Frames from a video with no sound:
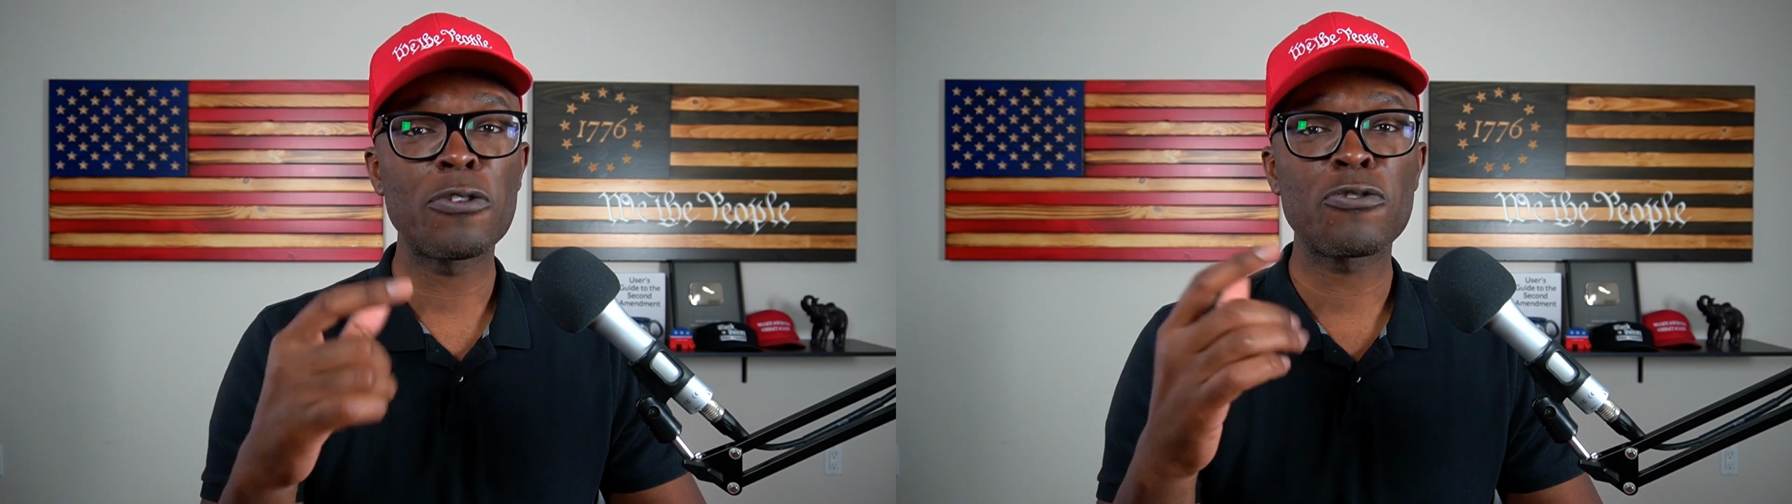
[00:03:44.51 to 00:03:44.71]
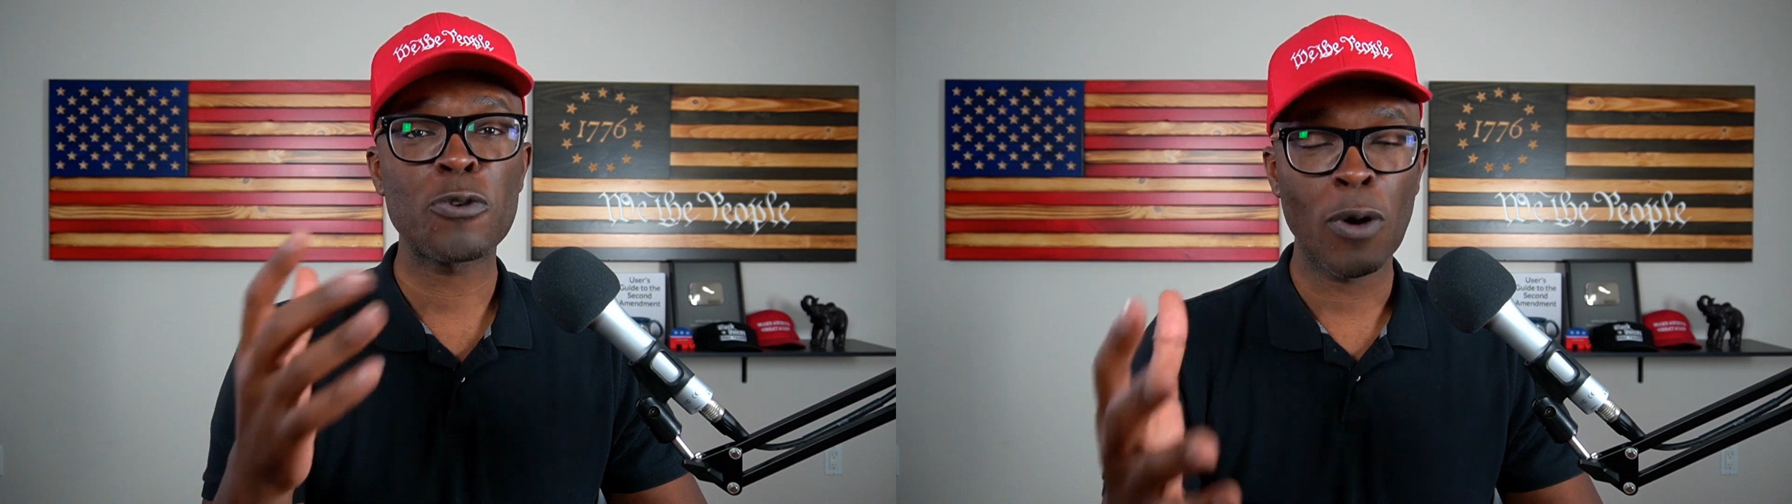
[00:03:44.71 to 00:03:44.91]

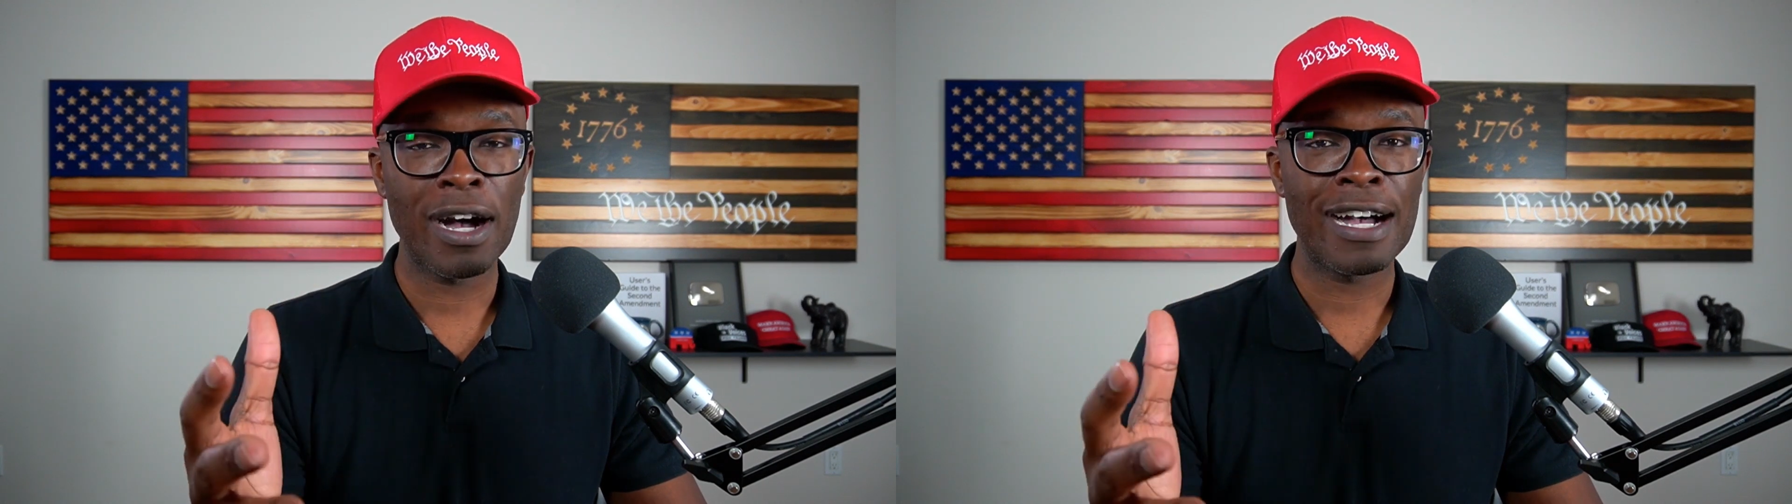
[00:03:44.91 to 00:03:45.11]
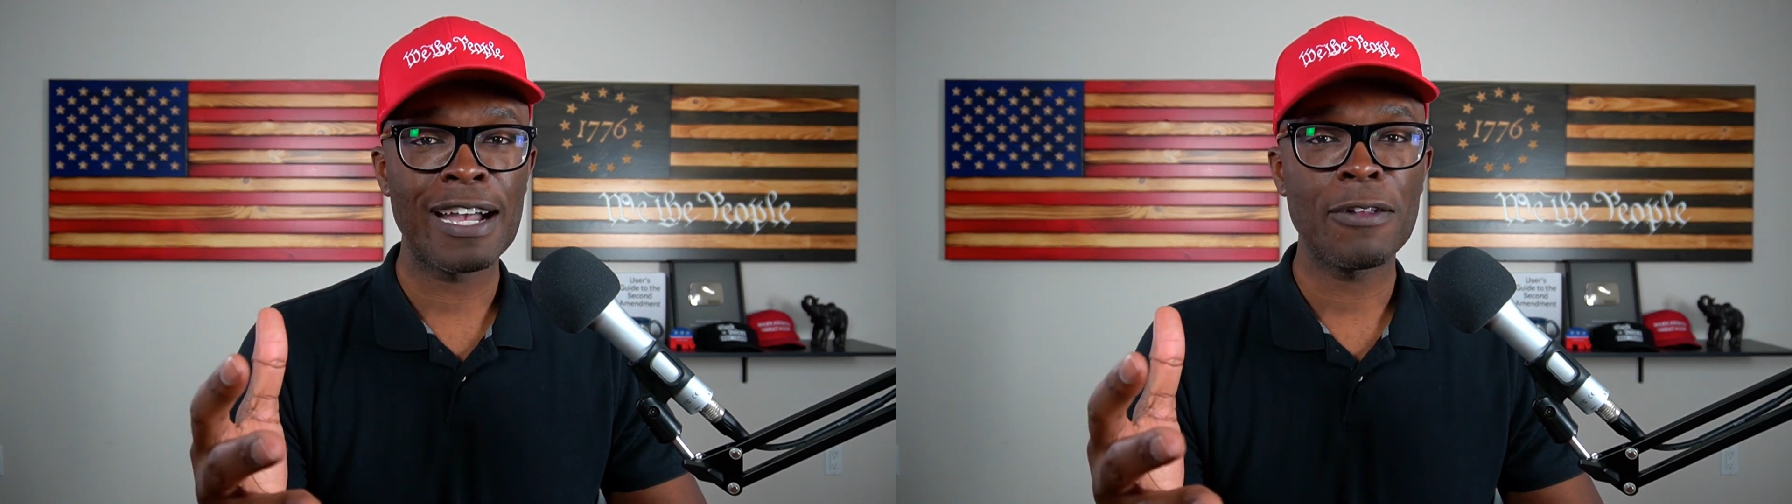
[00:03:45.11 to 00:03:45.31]

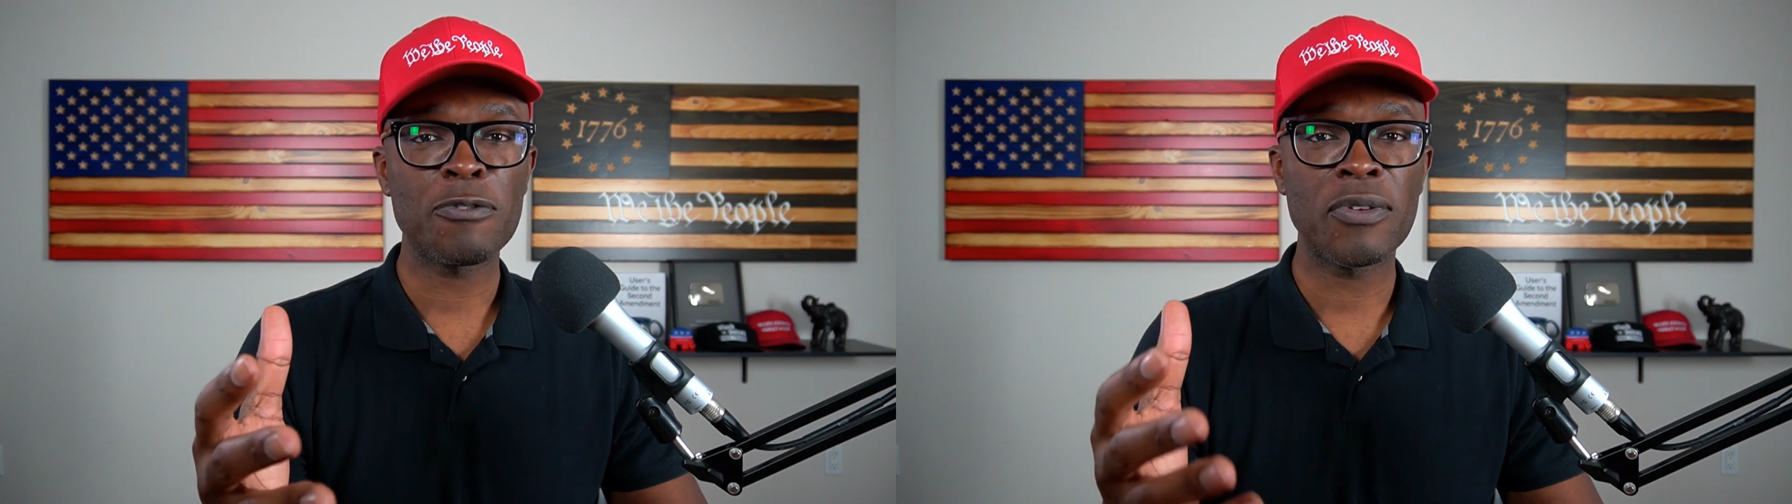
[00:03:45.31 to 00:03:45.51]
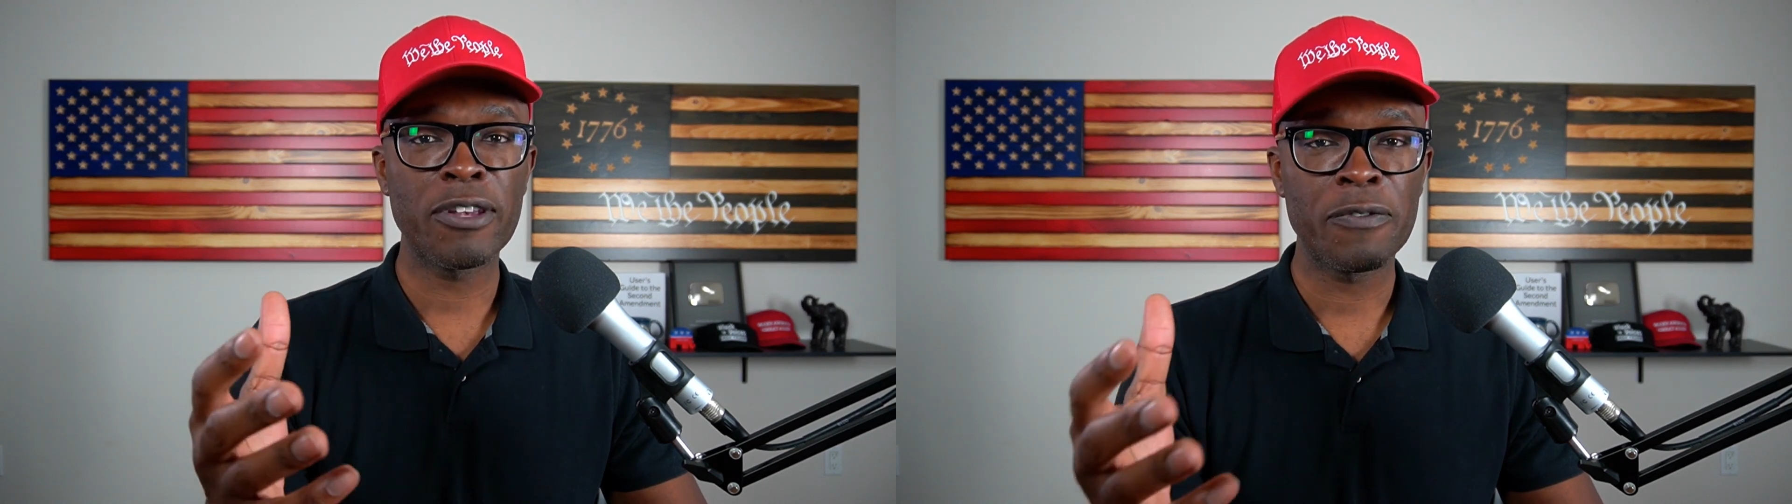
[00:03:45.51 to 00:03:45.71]
squad
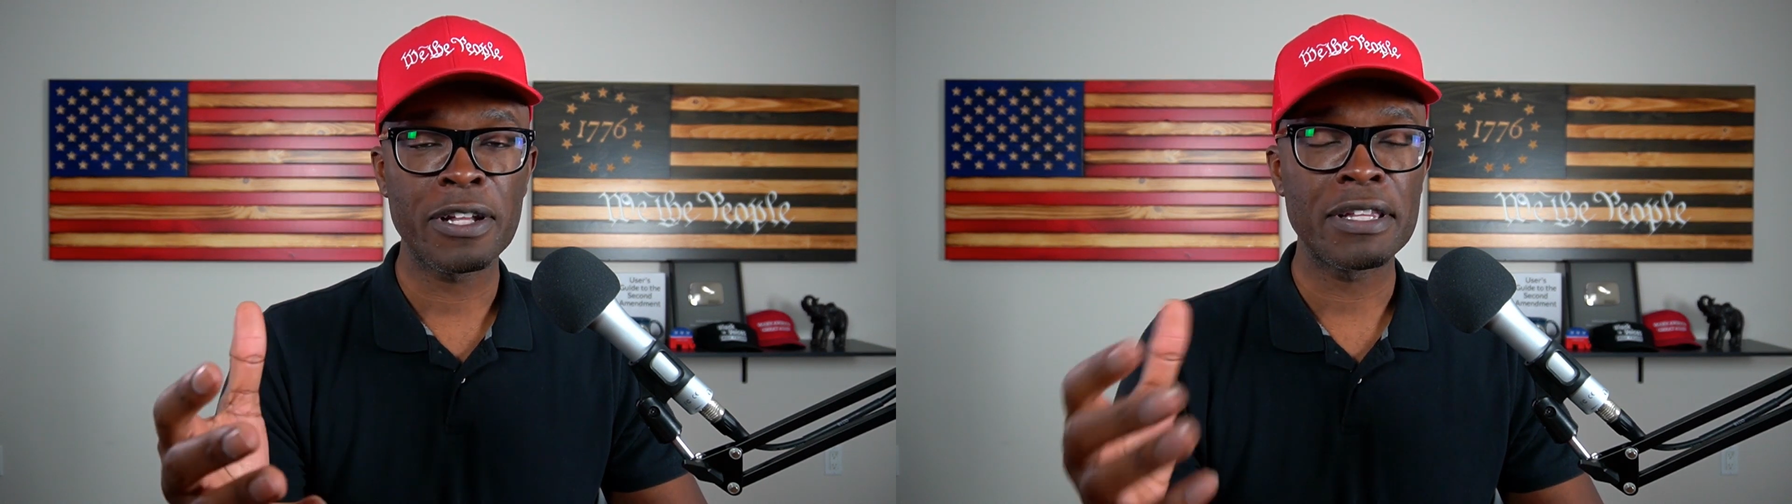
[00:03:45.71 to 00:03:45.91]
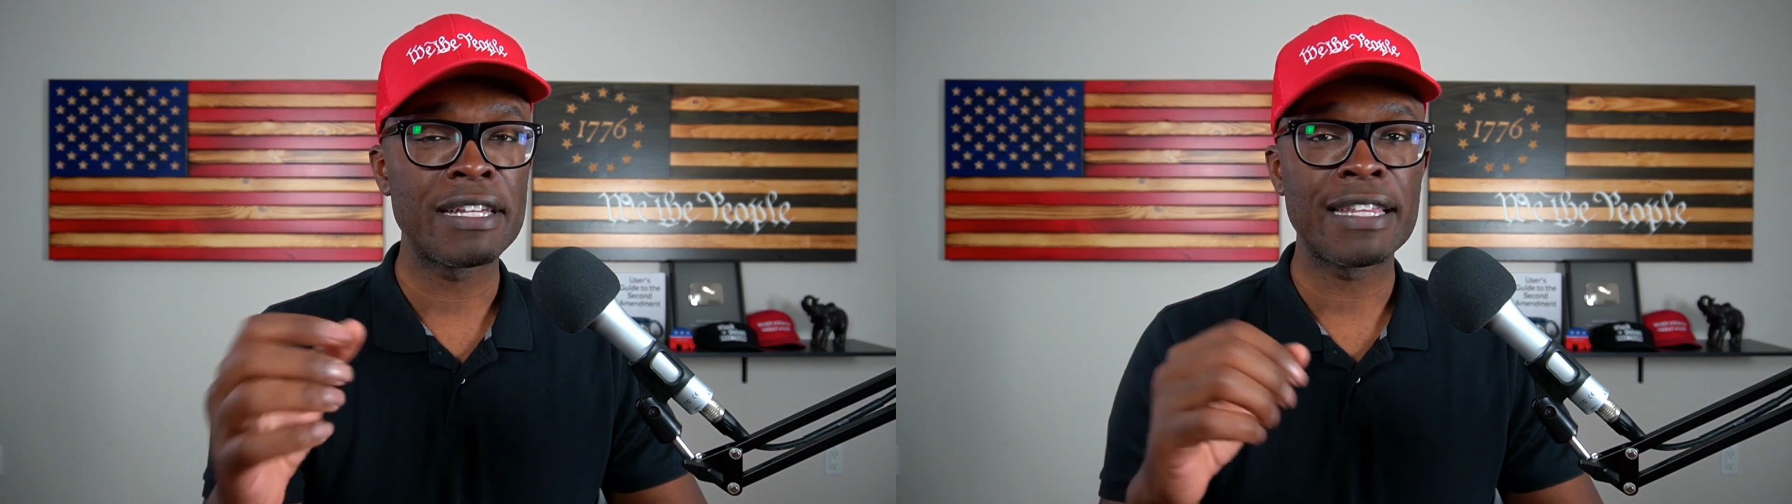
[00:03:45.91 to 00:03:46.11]
specifically,